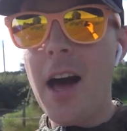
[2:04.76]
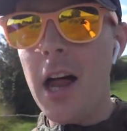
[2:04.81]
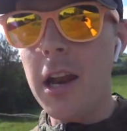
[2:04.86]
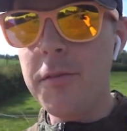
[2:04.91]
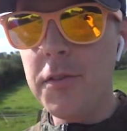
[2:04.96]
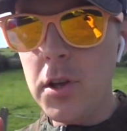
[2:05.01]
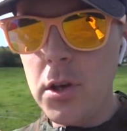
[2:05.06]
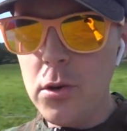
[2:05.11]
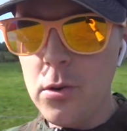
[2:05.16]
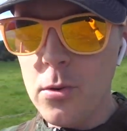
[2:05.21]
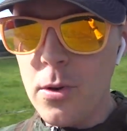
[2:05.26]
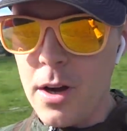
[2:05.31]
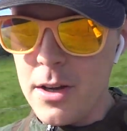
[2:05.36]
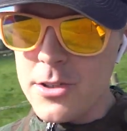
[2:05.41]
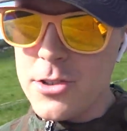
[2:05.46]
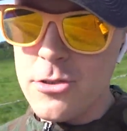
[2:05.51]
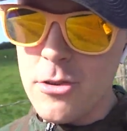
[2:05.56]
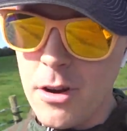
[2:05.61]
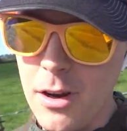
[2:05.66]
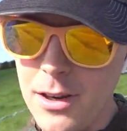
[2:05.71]
And if you
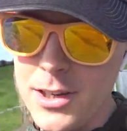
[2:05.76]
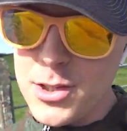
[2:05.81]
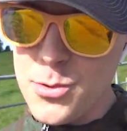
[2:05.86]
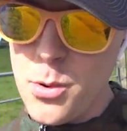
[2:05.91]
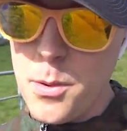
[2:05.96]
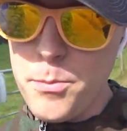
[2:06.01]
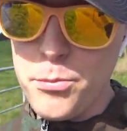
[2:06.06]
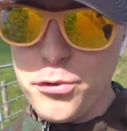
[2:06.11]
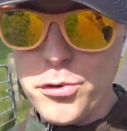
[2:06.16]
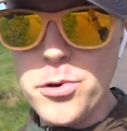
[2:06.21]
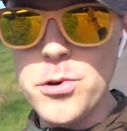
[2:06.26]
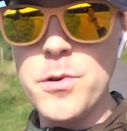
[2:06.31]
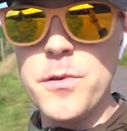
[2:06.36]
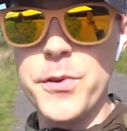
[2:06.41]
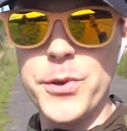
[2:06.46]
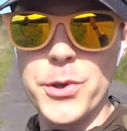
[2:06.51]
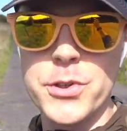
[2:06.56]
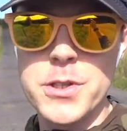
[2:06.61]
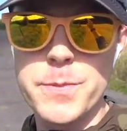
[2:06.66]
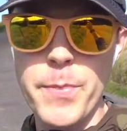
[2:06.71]
are struggling to
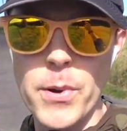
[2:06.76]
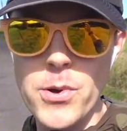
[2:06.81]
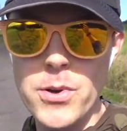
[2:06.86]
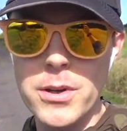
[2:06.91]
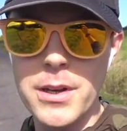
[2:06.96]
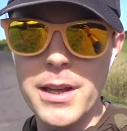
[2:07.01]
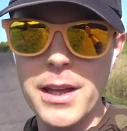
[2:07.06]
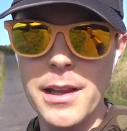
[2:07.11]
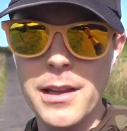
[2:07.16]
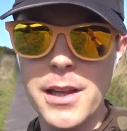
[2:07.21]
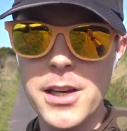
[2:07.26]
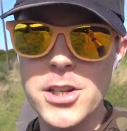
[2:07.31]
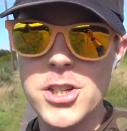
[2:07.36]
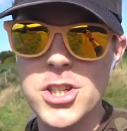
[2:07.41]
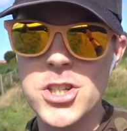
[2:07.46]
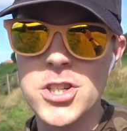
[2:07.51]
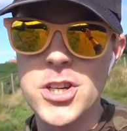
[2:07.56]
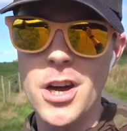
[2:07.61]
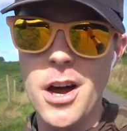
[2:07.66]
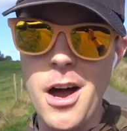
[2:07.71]
improve your spoken
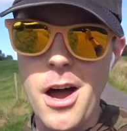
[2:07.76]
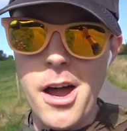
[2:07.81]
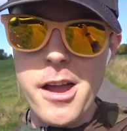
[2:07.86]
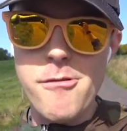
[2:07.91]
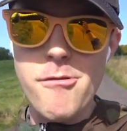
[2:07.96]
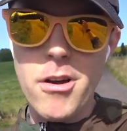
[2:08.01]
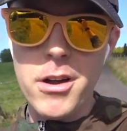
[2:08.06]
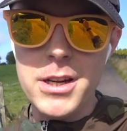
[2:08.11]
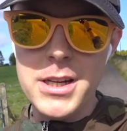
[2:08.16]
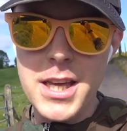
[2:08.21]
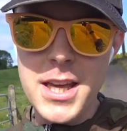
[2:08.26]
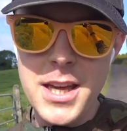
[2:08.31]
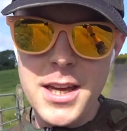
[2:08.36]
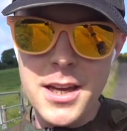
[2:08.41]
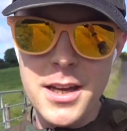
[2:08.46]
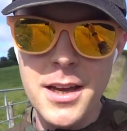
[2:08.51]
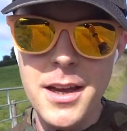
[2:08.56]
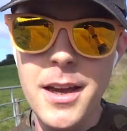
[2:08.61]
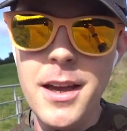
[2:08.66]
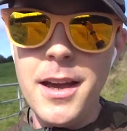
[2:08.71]
English, I right
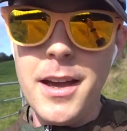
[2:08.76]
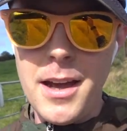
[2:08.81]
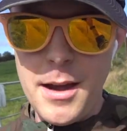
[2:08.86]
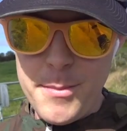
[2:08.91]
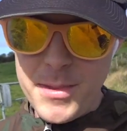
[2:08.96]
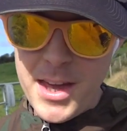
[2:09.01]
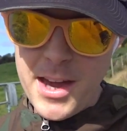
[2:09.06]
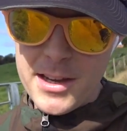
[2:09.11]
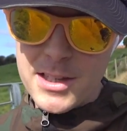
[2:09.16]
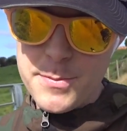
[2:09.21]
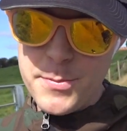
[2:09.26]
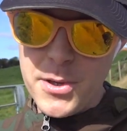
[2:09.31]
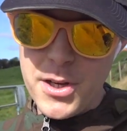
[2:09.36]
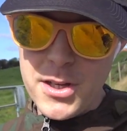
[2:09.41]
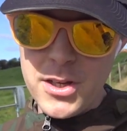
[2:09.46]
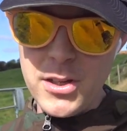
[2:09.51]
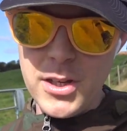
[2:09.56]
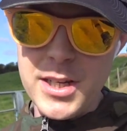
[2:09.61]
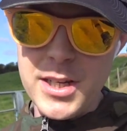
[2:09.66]
here am the expert you